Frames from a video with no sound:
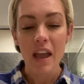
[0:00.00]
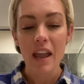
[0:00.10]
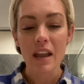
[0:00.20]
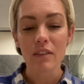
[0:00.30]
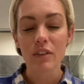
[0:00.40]

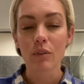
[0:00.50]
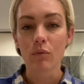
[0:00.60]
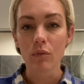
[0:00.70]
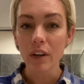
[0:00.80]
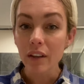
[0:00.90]
And the
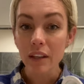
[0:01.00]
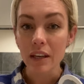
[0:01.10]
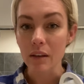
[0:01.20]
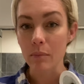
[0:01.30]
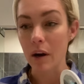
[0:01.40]
really
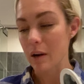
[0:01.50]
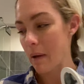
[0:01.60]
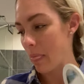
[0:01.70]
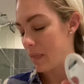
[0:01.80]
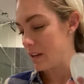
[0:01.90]
neat part
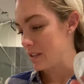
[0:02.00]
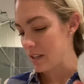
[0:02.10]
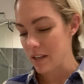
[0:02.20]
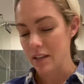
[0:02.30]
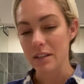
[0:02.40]
about this
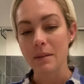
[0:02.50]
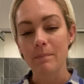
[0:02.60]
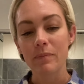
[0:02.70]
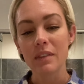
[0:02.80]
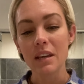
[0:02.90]
is
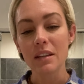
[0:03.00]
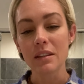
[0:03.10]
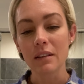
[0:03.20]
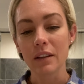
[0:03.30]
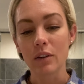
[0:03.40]
these
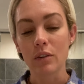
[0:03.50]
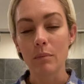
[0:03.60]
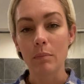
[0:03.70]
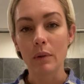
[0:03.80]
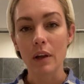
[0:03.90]

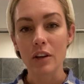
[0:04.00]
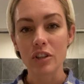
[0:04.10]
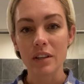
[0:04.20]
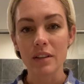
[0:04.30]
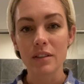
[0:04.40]
little
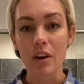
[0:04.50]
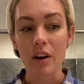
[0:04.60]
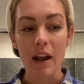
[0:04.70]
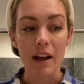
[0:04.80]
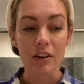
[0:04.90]
blushes
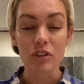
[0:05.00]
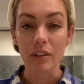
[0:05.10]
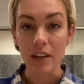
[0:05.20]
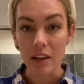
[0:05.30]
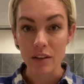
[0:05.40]
are
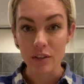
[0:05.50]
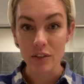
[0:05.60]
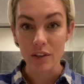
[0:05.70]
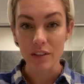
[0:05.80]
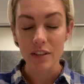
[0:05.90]
actually
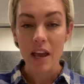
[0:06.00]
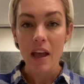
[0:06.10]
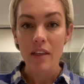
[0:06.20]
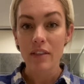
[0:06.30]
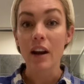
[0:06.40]
inserts
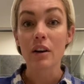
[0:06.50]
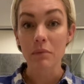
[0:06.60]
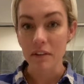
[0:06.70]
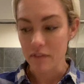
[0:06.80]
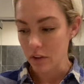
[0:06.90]
that are
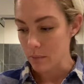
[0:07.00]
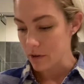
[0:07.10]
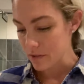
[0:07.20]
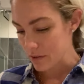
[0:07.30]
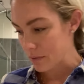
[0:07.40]

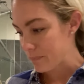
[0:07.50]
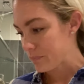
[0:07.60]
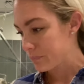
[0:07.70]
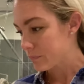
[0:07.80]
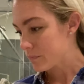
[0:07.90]
refillable. So
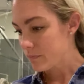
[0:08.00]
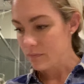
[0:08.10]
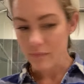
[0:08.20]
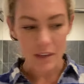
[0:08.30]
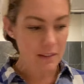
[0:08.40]

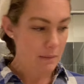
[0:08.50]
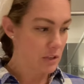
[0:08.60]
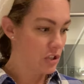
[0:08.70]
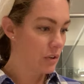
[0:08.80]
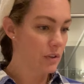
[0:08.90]
let me
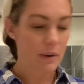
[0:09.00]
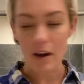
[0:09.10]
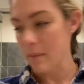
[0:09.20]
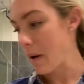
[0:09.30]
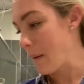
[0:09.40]
show you
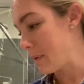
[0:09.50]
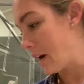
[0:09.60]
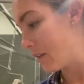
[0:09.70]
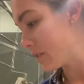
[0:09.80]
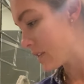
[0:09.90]
how to pop it
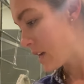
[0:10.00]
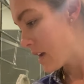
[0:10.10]
out.